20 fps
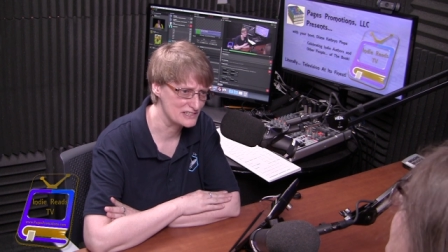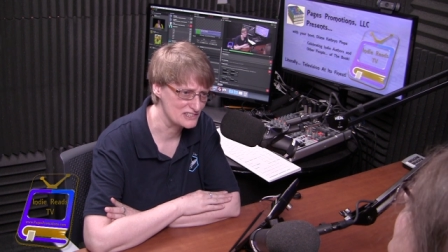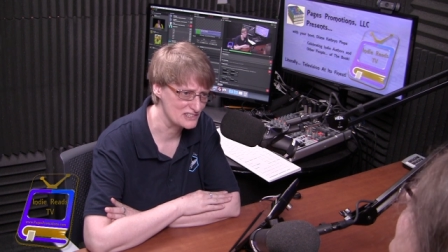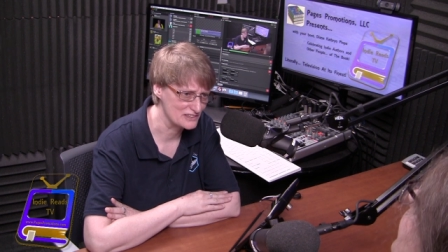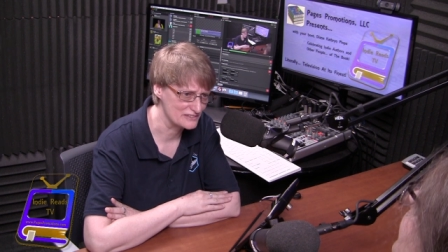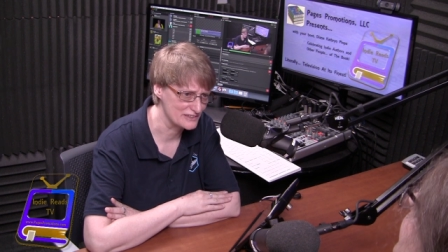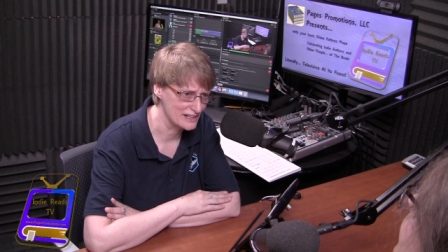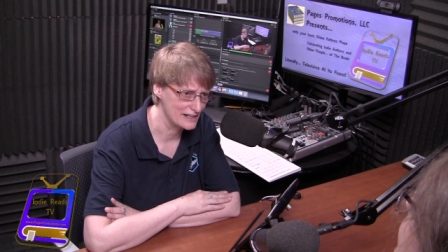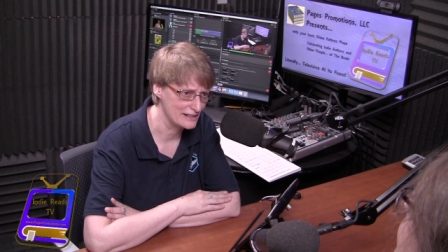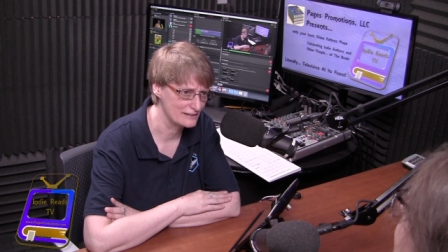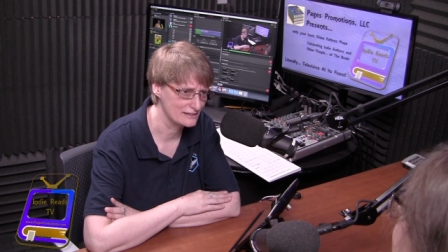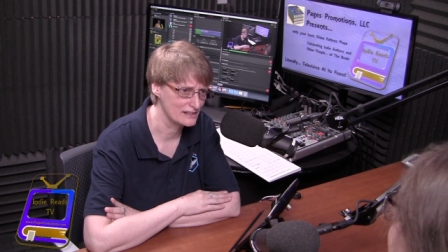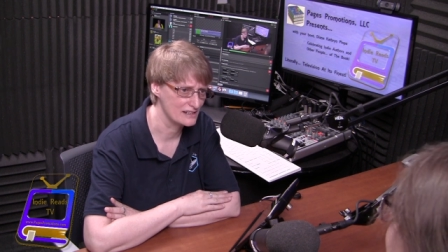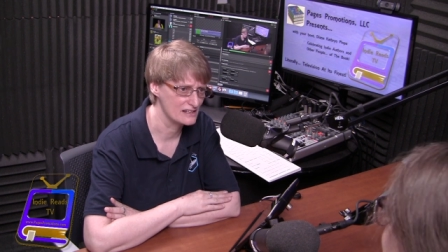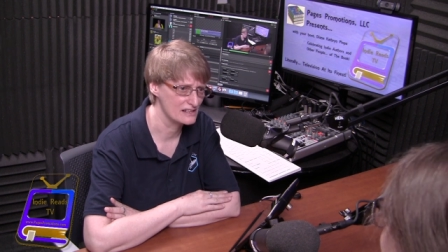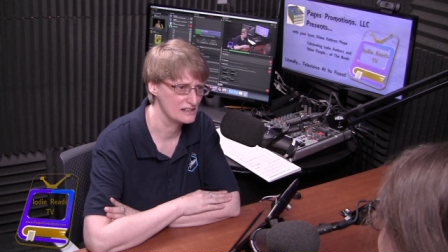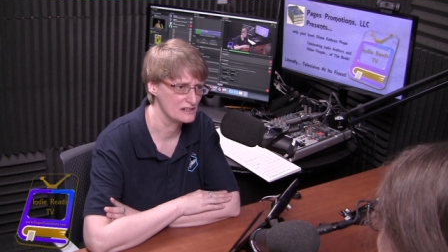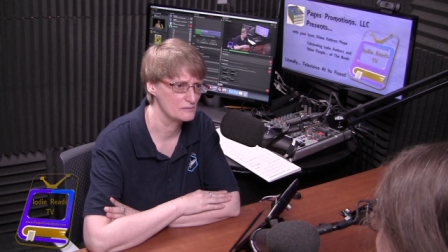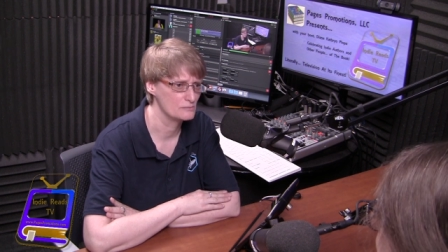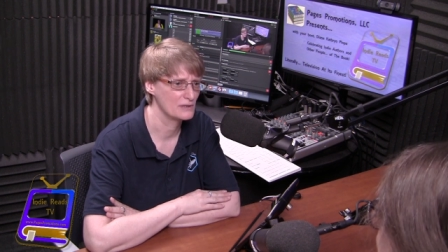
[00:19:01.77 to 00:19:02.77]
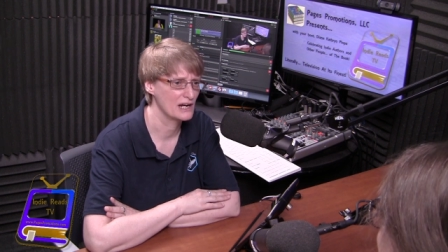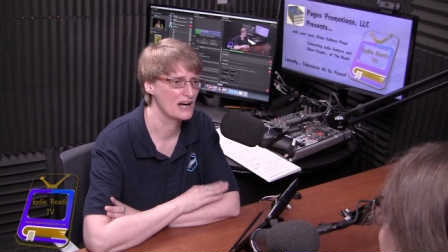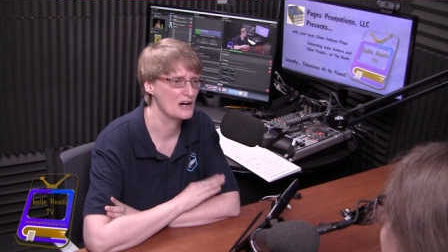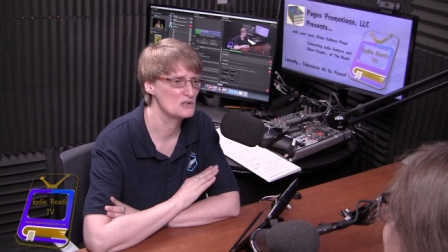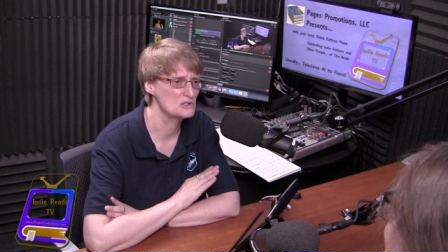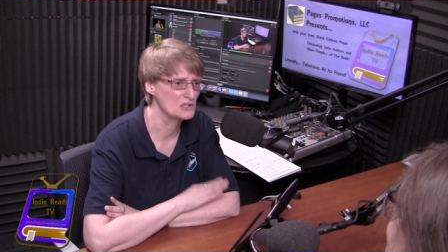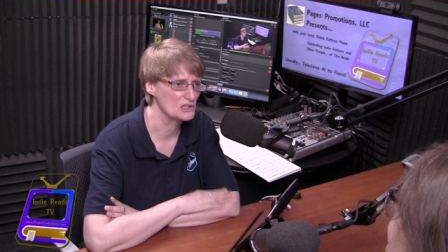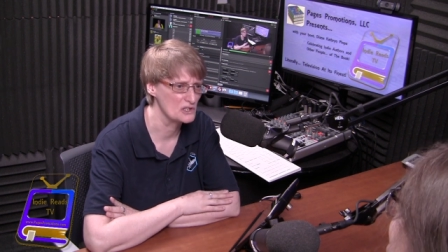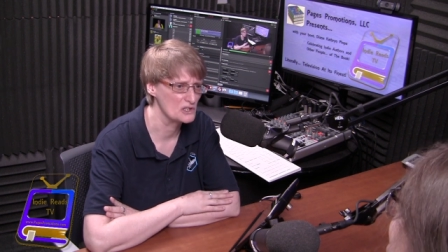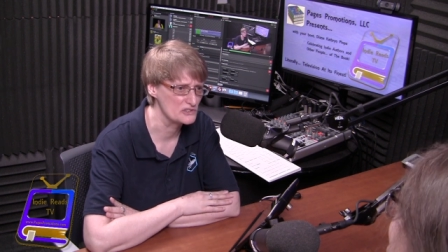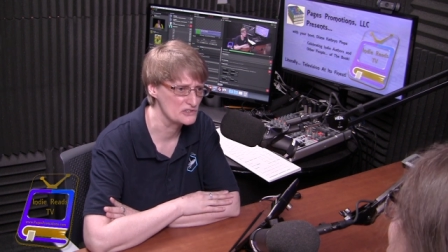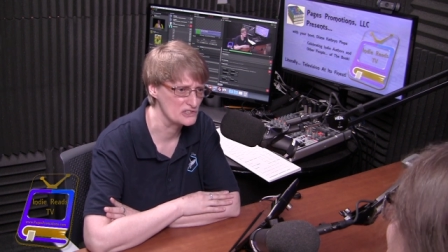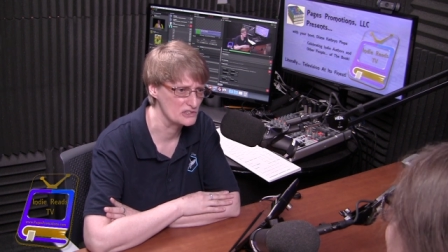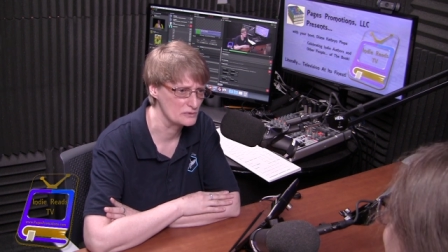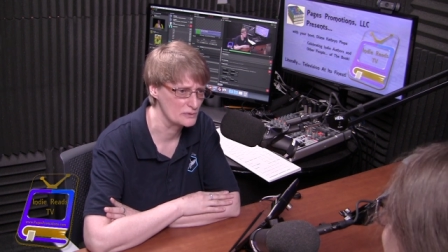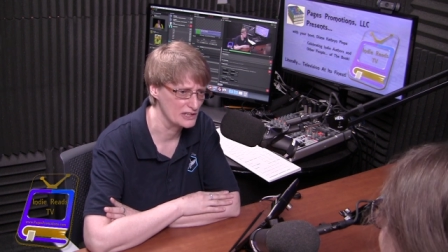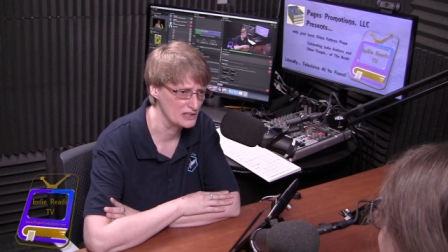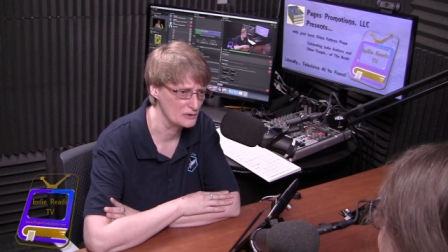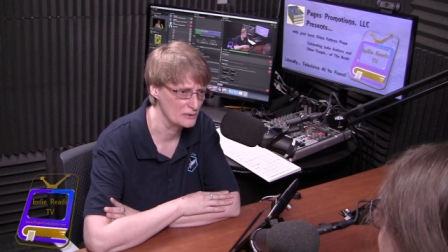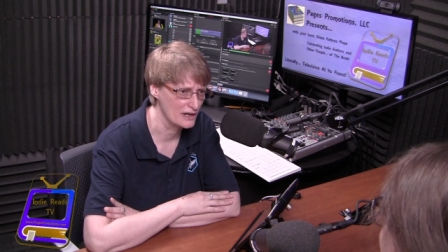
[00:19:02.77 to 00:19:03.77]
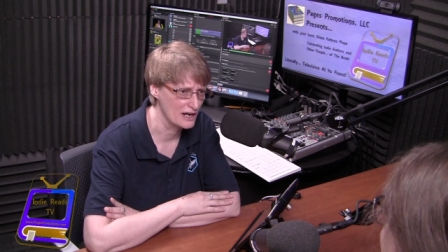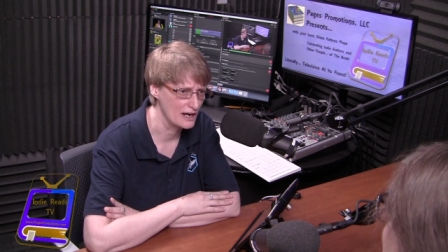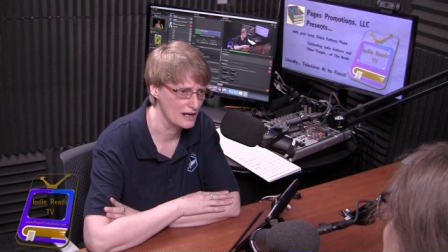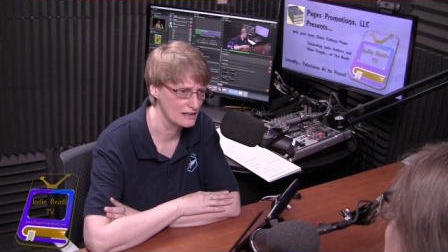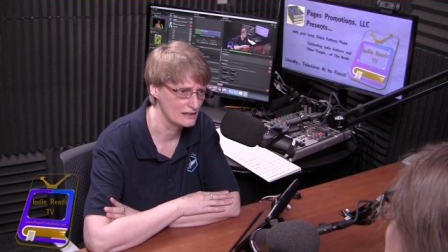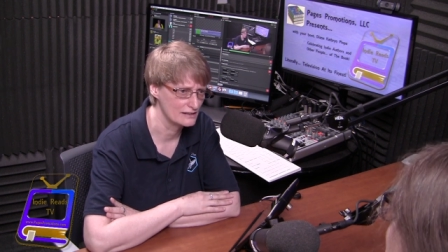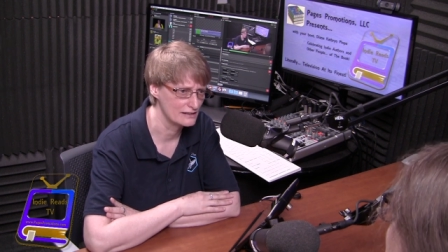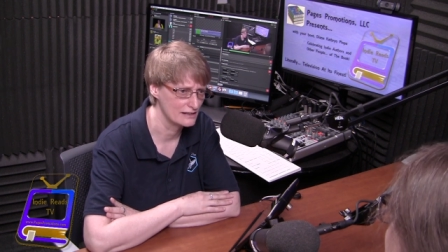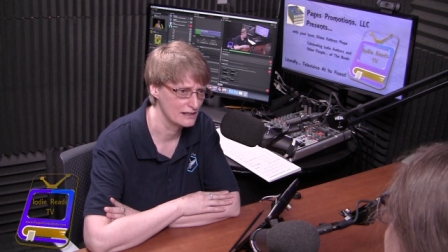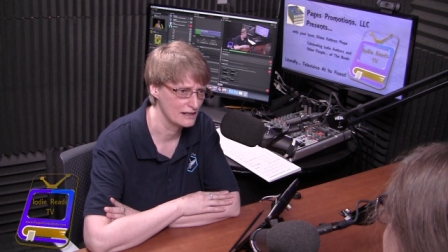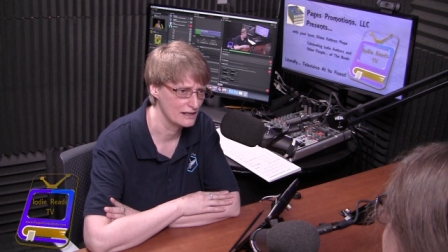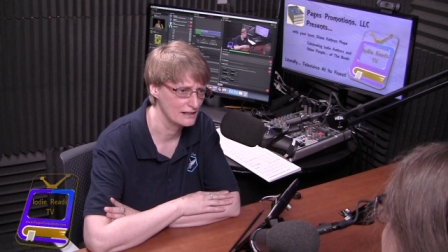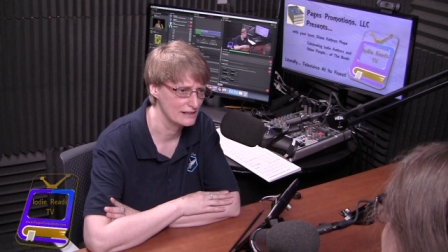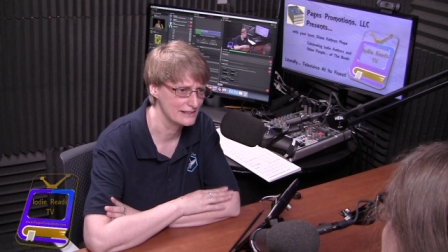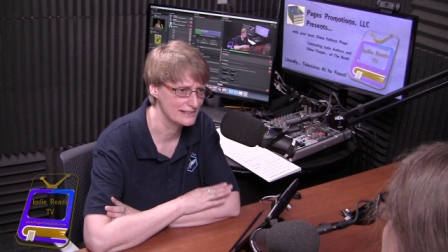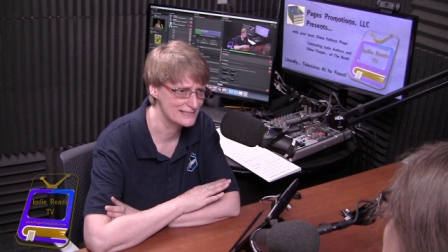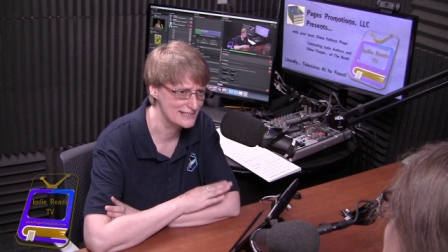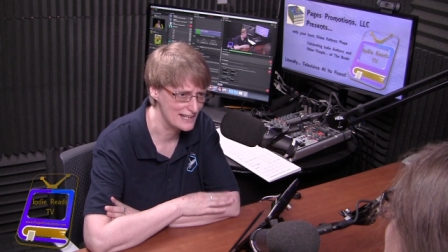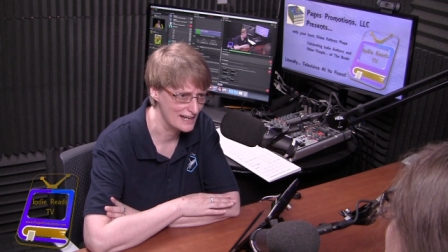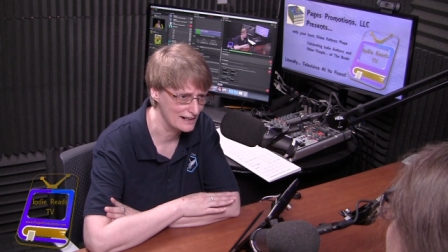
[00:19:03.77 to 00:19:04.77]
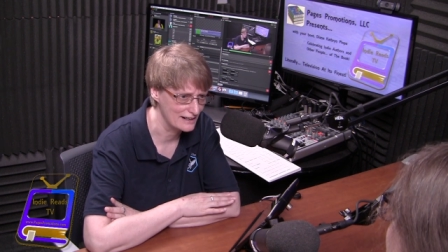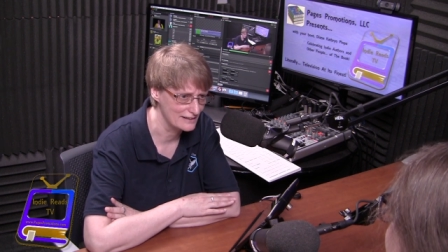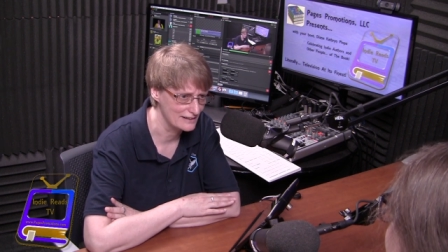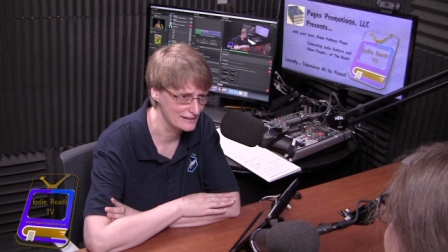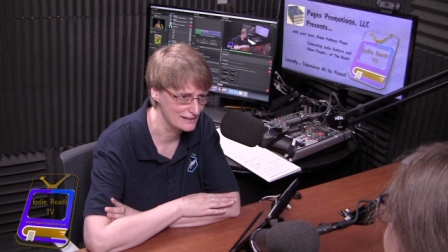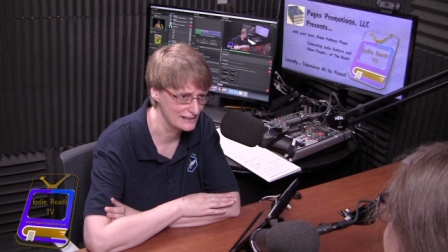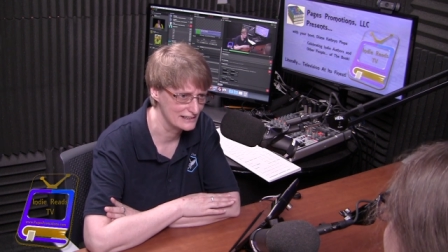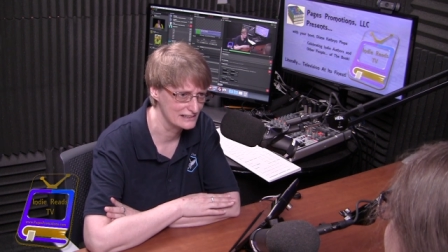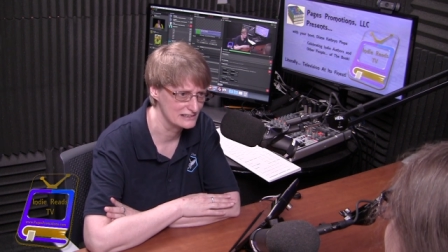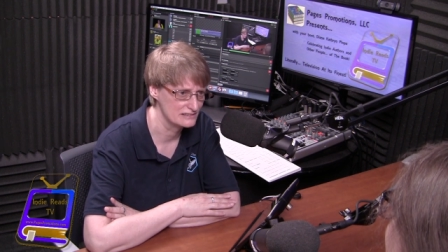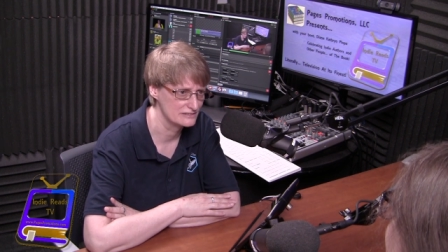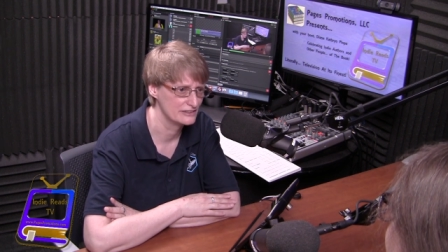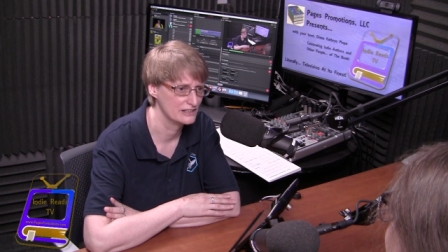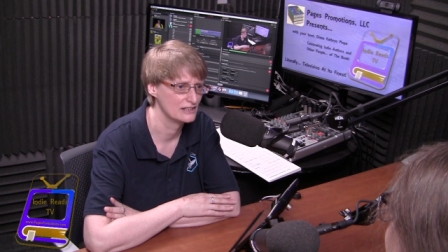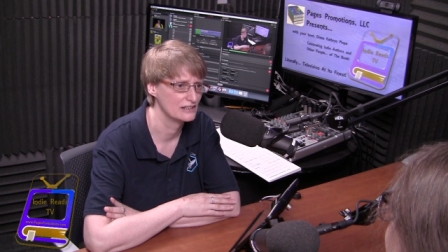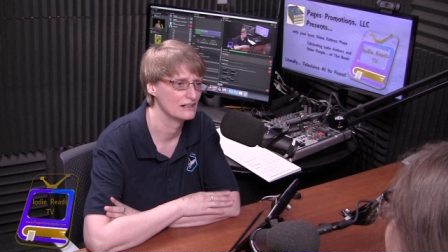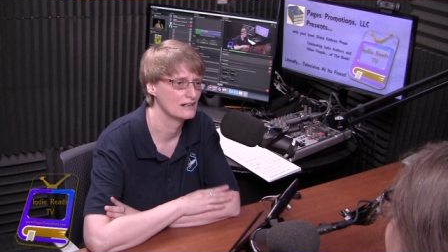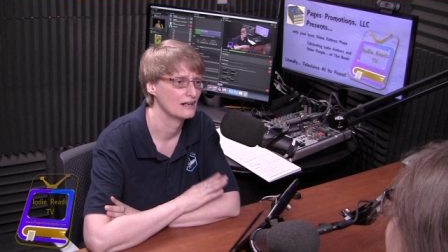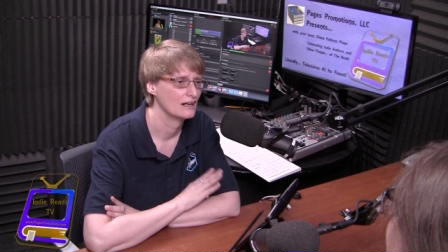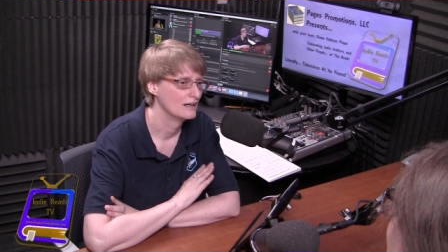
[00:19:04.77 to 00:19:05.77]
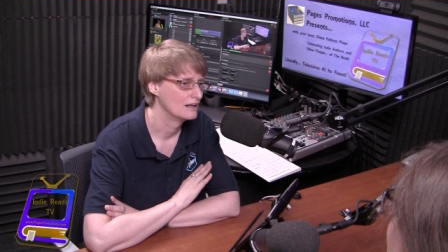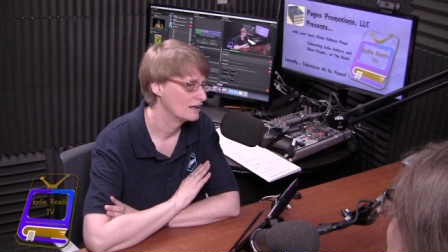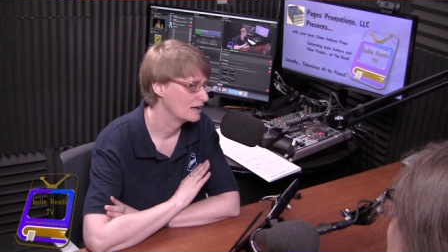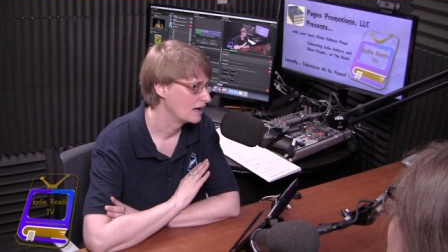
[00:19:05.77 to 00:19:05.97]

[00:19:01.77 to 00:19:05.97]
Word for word: the right time? How close are we to a holiday? Is that going to interfere?